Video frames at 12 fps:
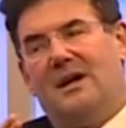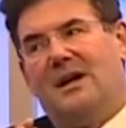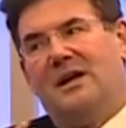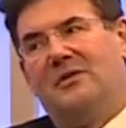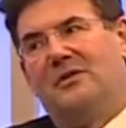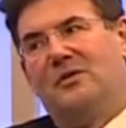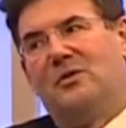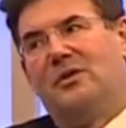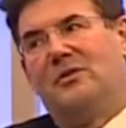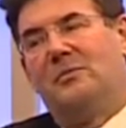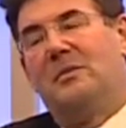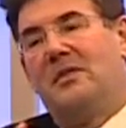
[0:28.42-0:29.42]
under
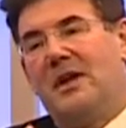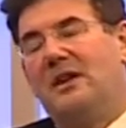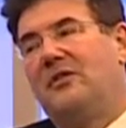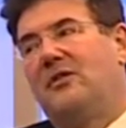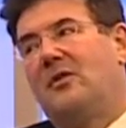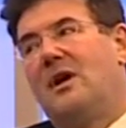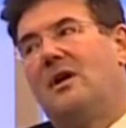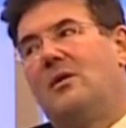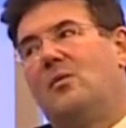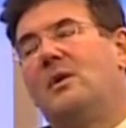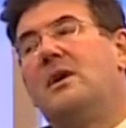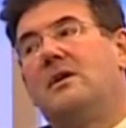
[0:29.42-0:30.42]
tourism, but
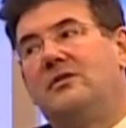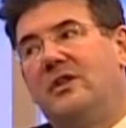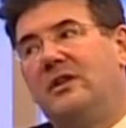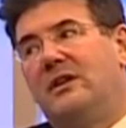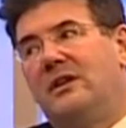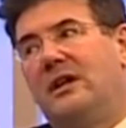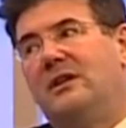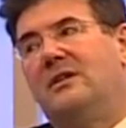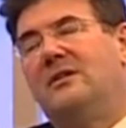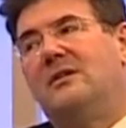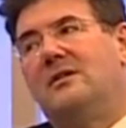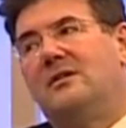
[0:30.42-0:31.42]
we are
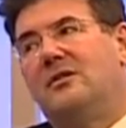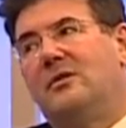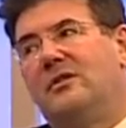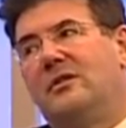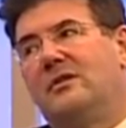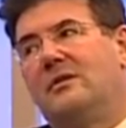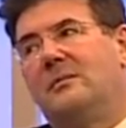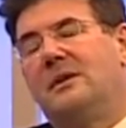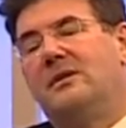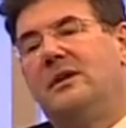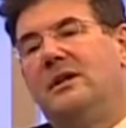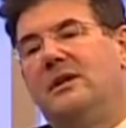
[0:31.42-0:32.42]
designated as a tourist economy
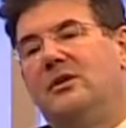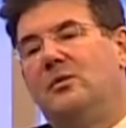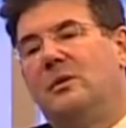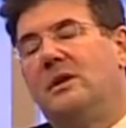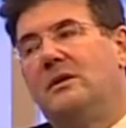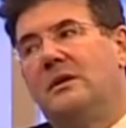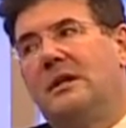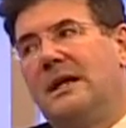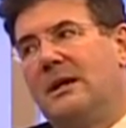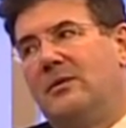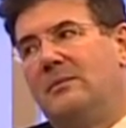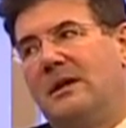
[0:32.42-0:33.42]
in the EU. We are not
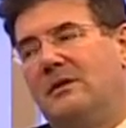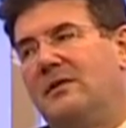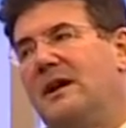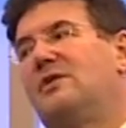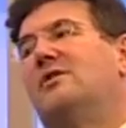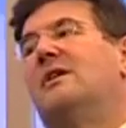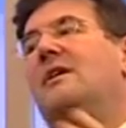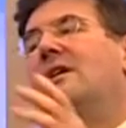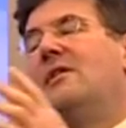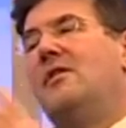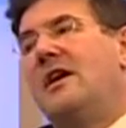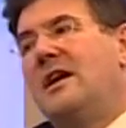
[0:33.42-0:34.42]
allowed manufacturing.
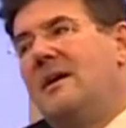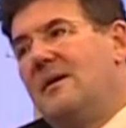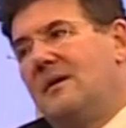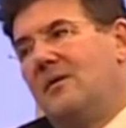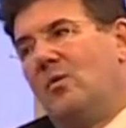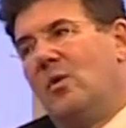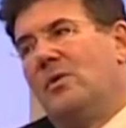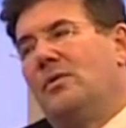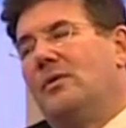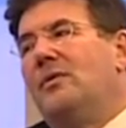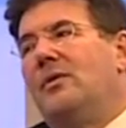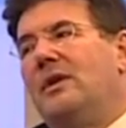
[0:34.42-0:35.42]
They want
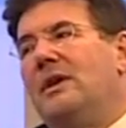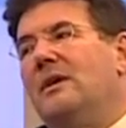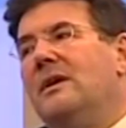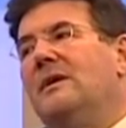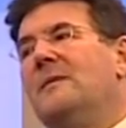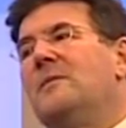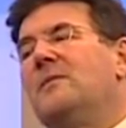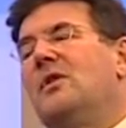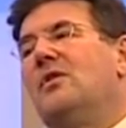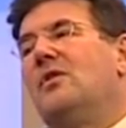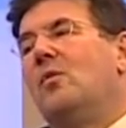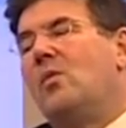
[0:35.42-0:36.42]
the
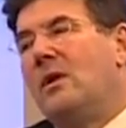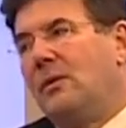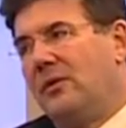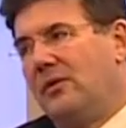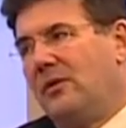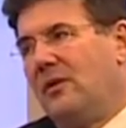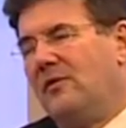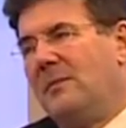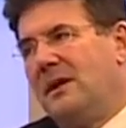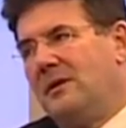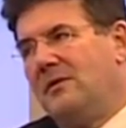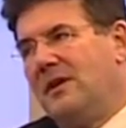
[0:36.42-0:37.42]
wealth of
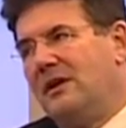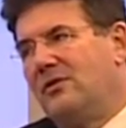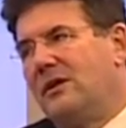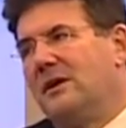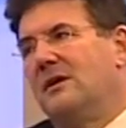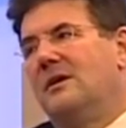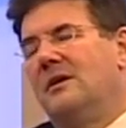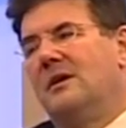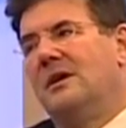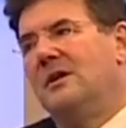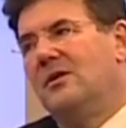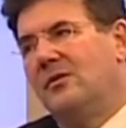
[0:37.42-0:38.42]
manufacturing
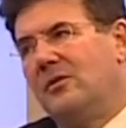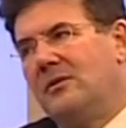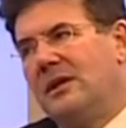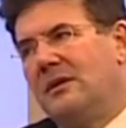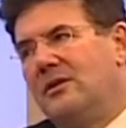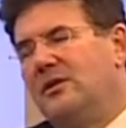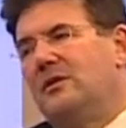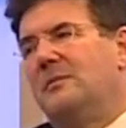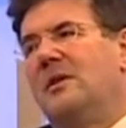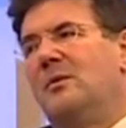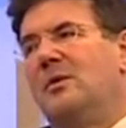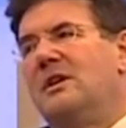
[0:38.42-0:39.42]
in continental Europe.
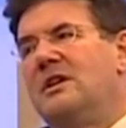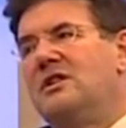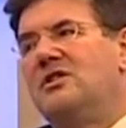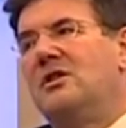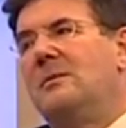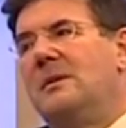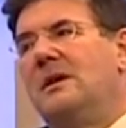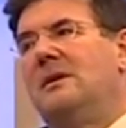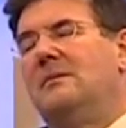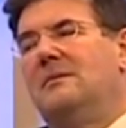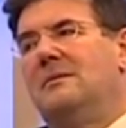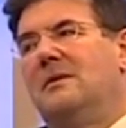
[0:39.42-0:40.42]
They want it in
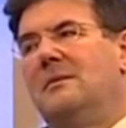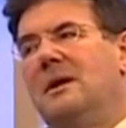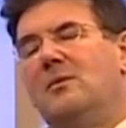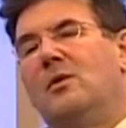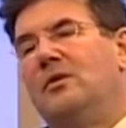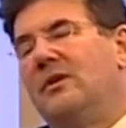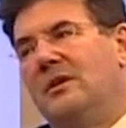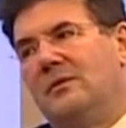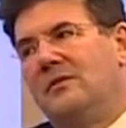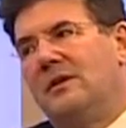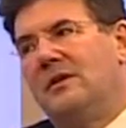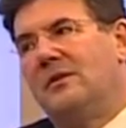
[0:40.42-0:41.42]
Germany. They may want it in
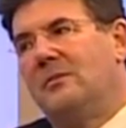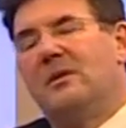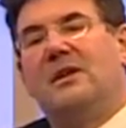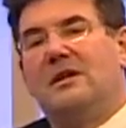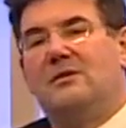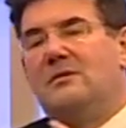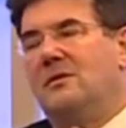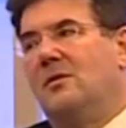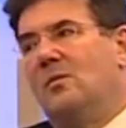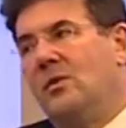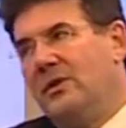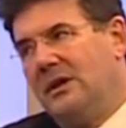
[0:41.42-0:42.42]
France, but they do
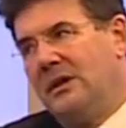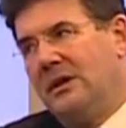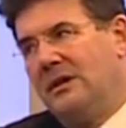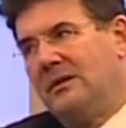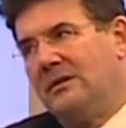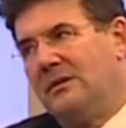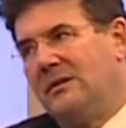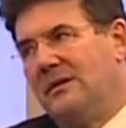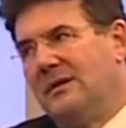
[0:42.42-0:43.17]
not want it in England.